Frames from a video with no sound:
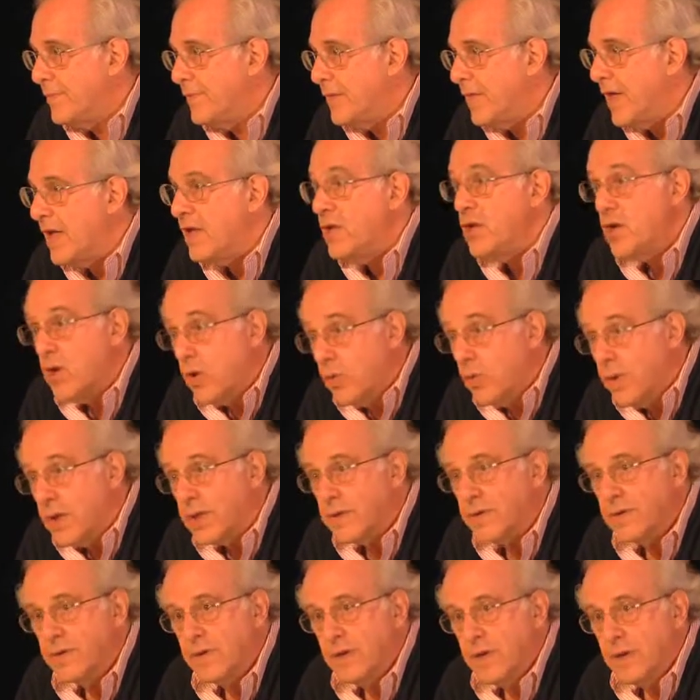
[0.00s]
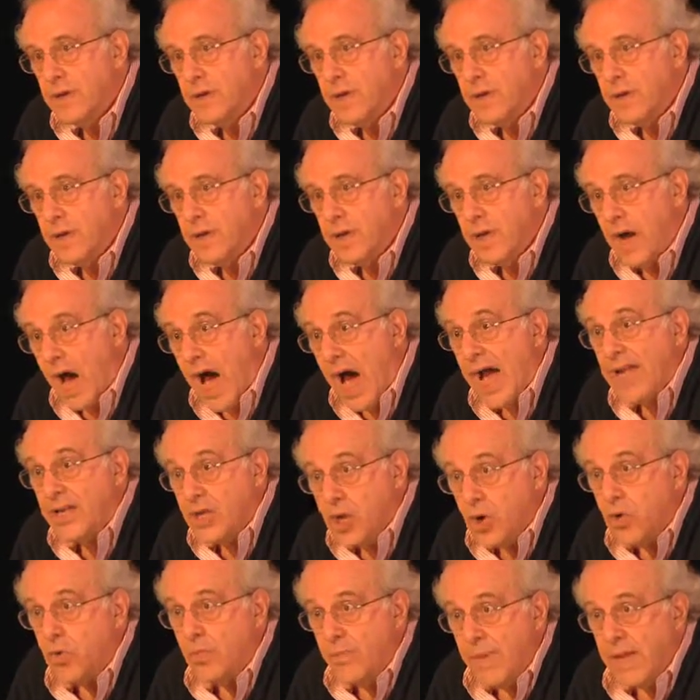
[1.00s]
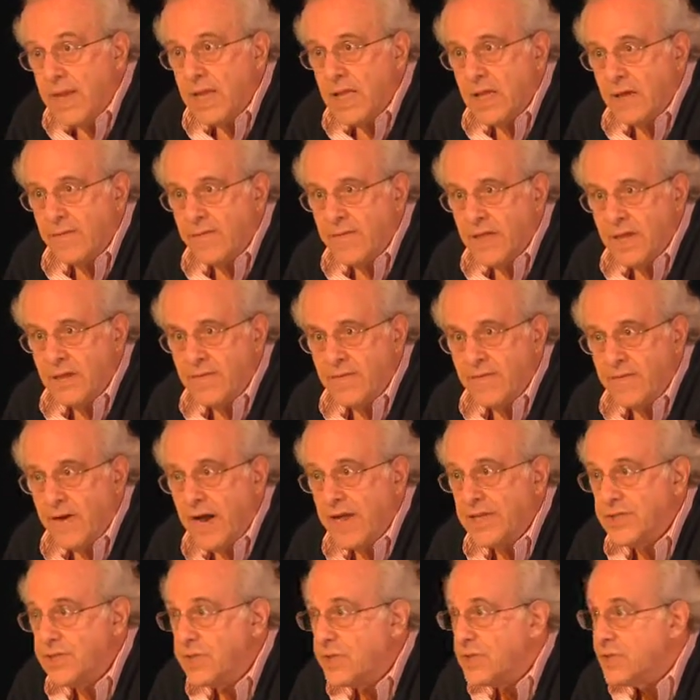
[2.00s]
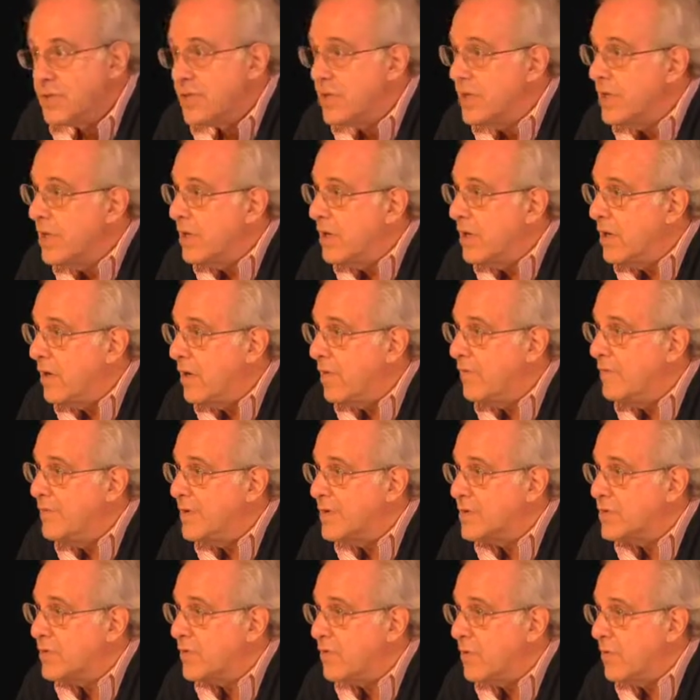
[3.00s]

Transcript: They know it. I know many of the advisors of Mr.